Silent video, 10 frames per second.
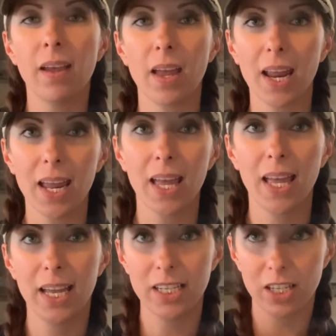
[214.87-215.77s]

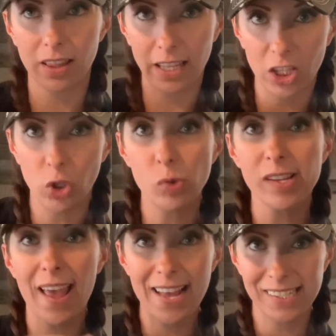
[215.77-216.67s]
and like use
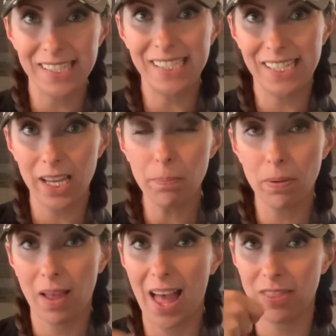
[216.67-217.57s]
it as a dip
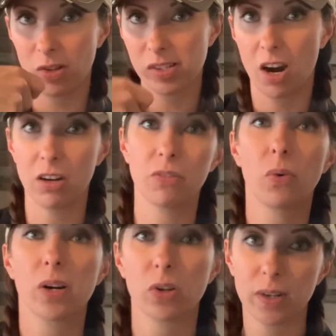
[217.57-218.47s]
on those
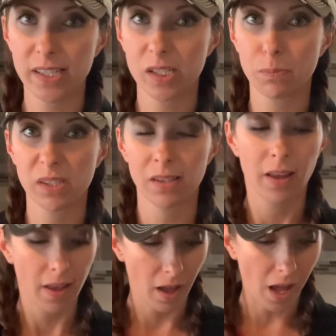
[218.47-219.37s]
carnivore crisps,
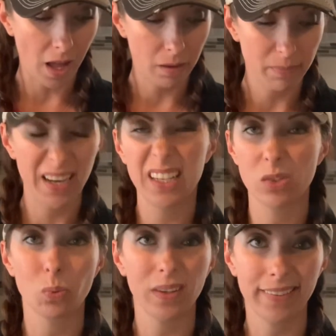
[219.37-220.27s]
and
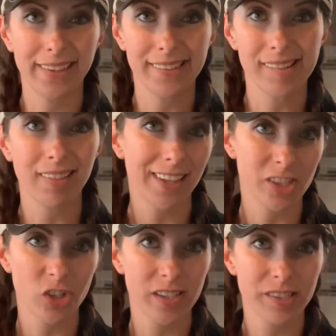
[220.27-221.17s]
it's really
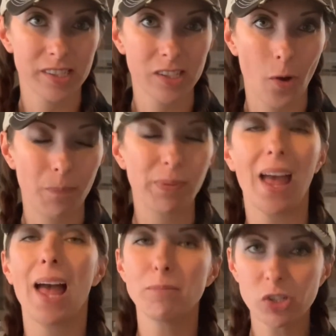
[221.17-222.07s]
delicious. So
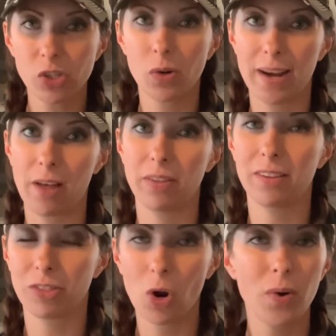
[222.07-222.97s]
I'm just throwing
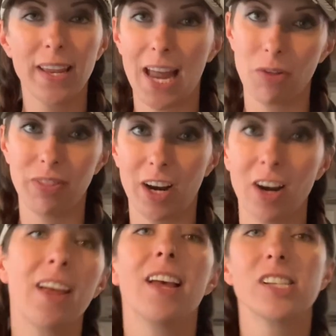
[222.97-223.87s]
it out
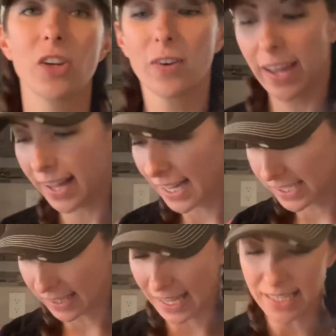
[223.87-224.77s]
there. So okay
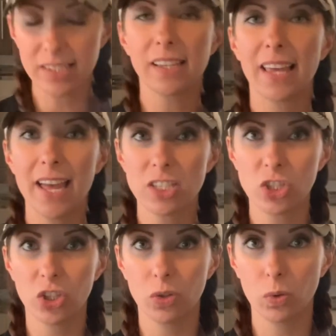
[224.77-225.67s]
guys, let's get
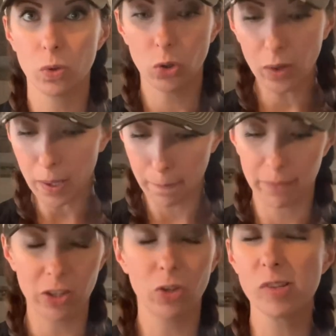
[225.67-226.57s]
to, you
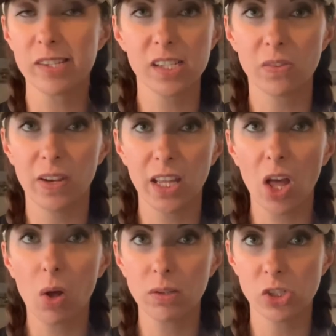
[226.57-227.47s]
can use this
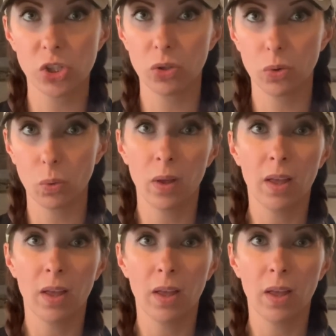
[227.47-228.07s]
video to